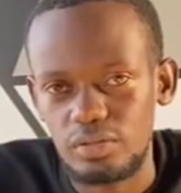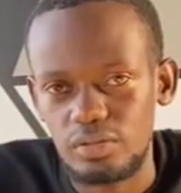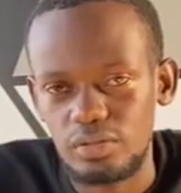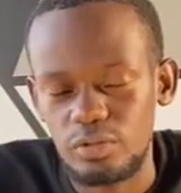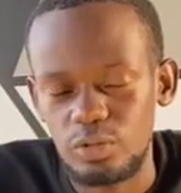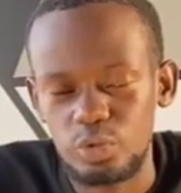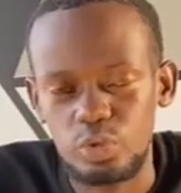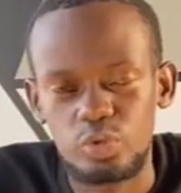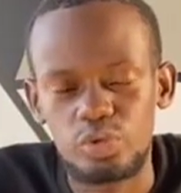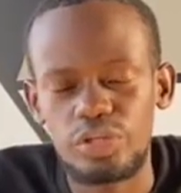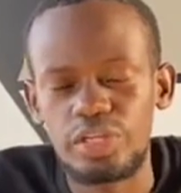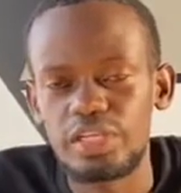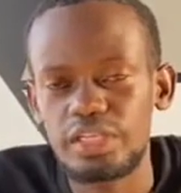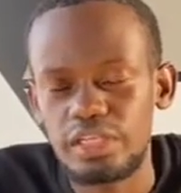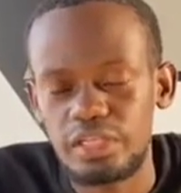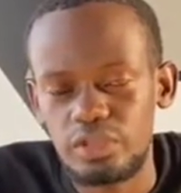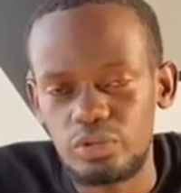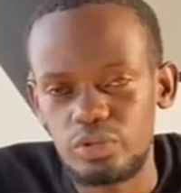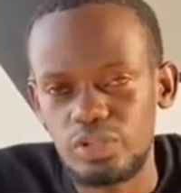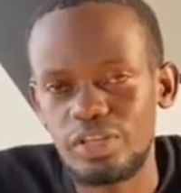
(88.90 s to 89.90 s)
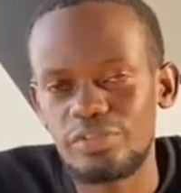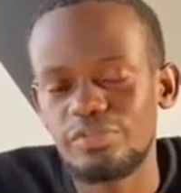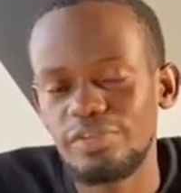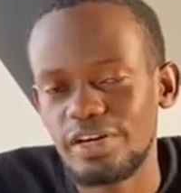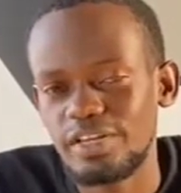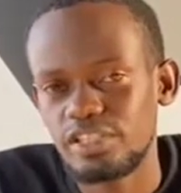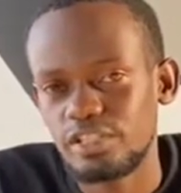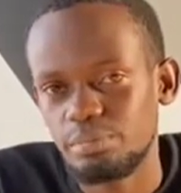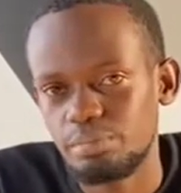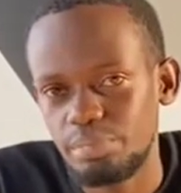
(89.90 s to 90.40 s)
or to give her
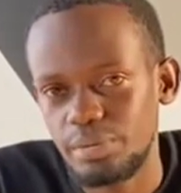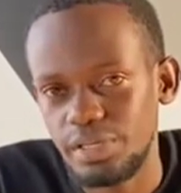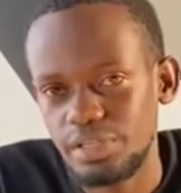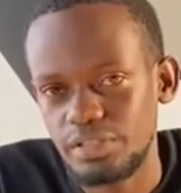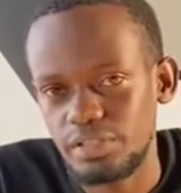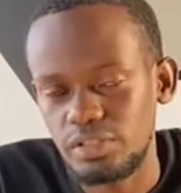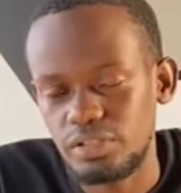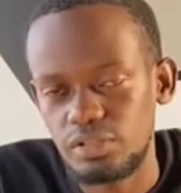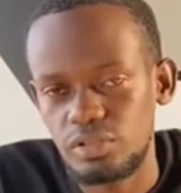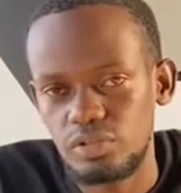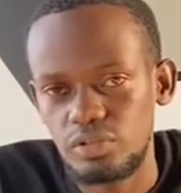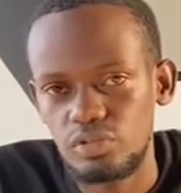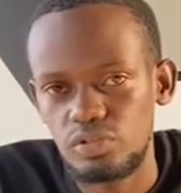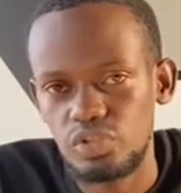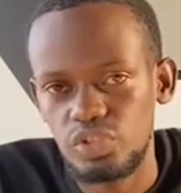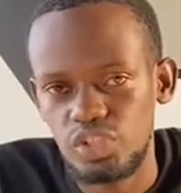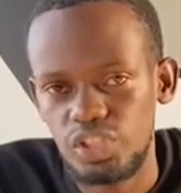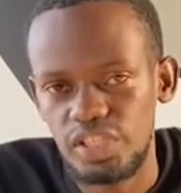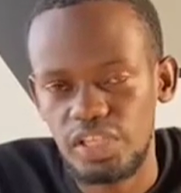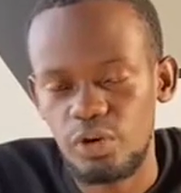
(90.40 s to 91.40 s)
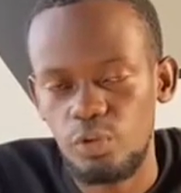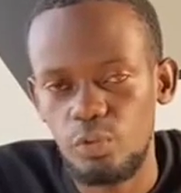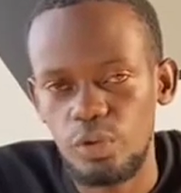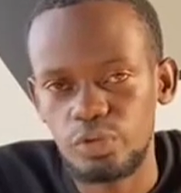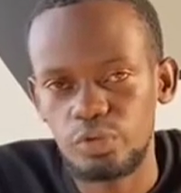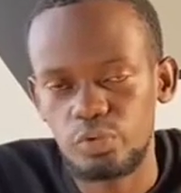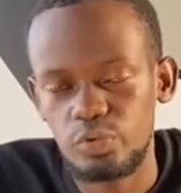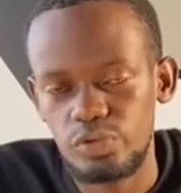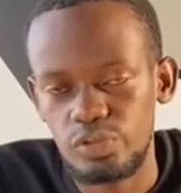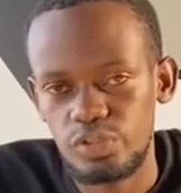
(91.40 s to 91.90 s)
space to share
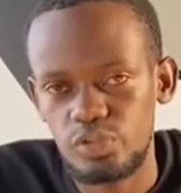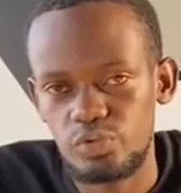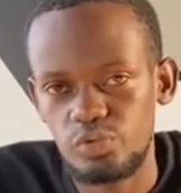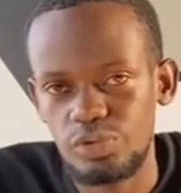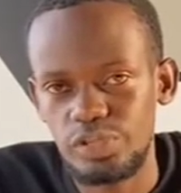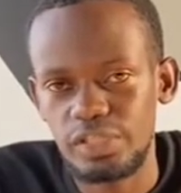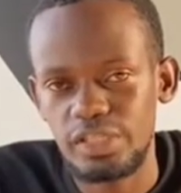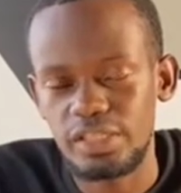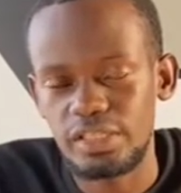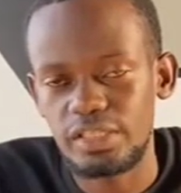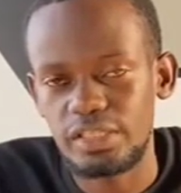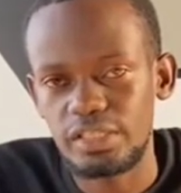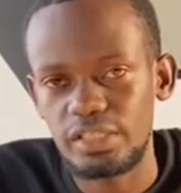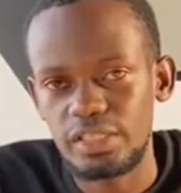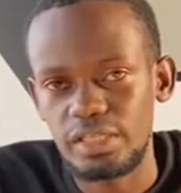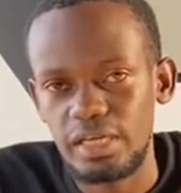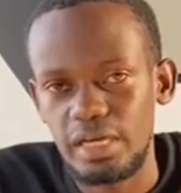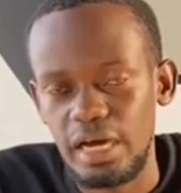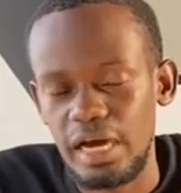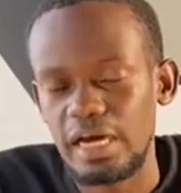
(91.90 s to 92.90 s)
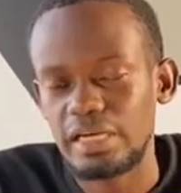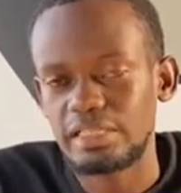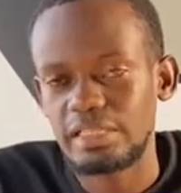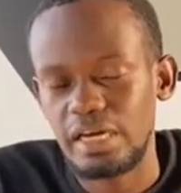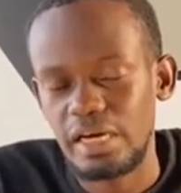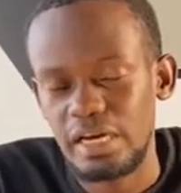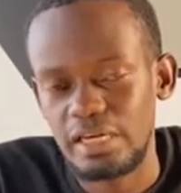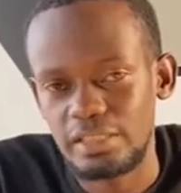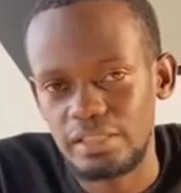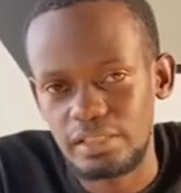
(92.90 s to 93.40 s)
what was really at
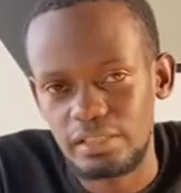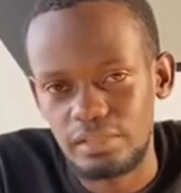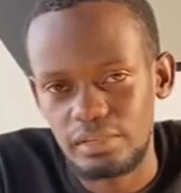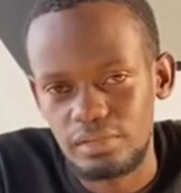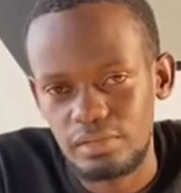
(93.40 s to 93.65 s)
heart.